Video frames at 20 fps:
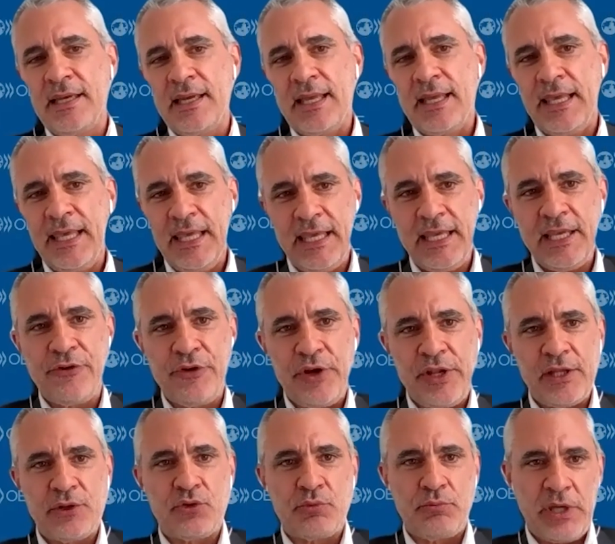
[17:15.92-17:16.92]
key
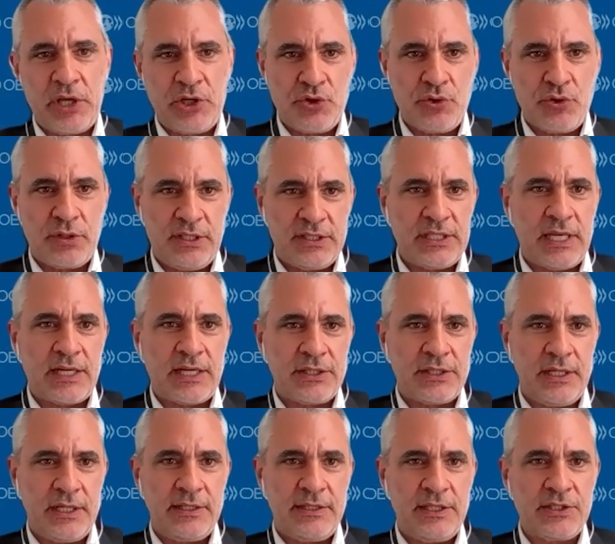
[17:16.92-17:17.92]
ingredient to make sure
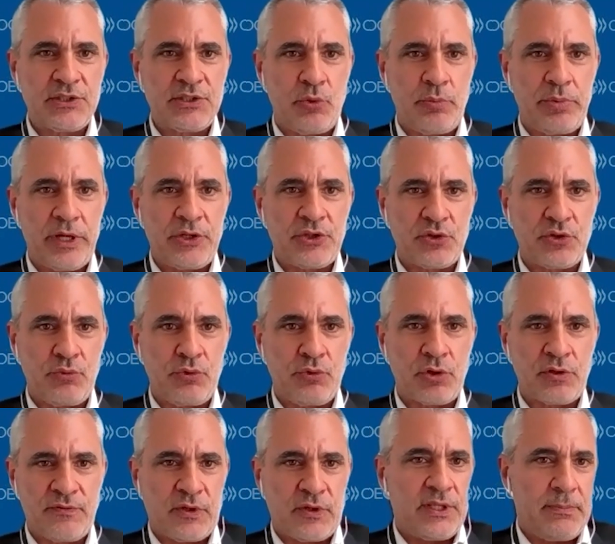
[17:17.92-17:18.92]
this cooperation
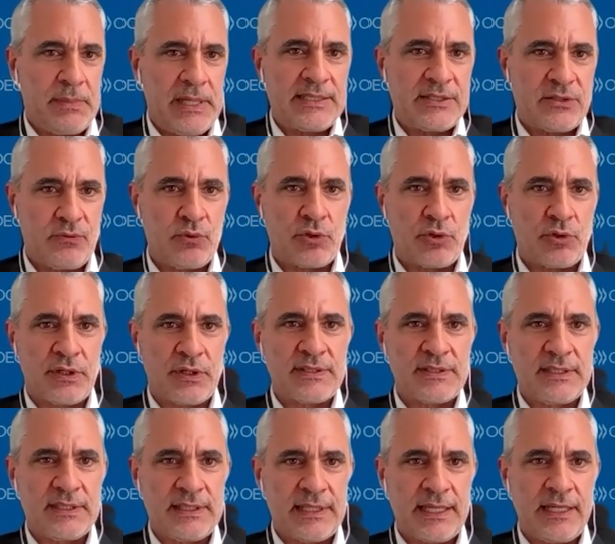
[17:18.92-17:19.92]
work for the best of workers
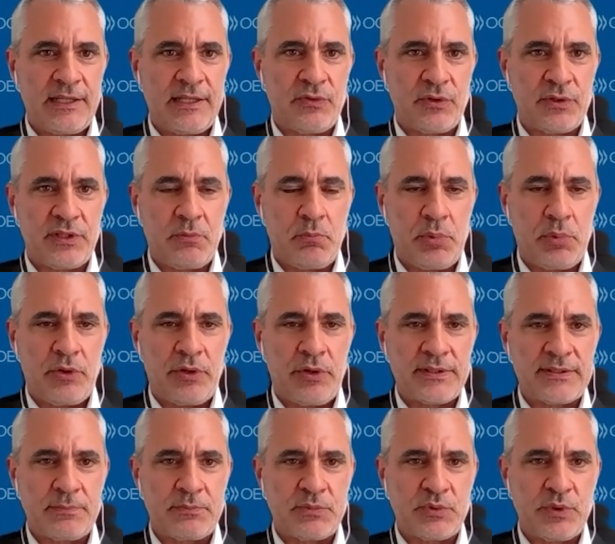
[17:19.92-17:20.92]
and again for the
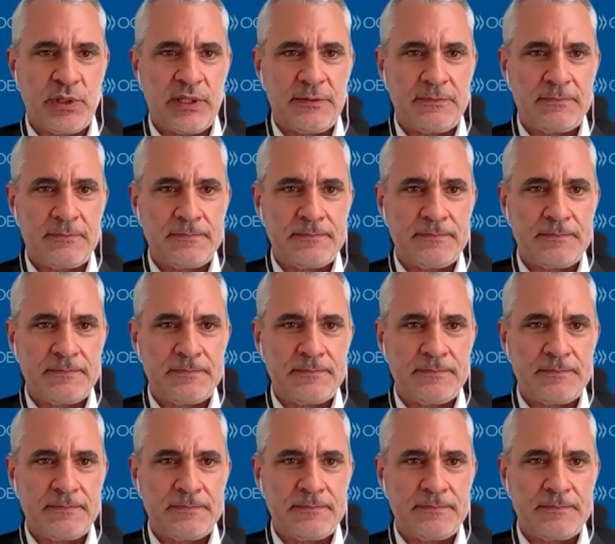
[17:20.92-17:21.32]
employers as well.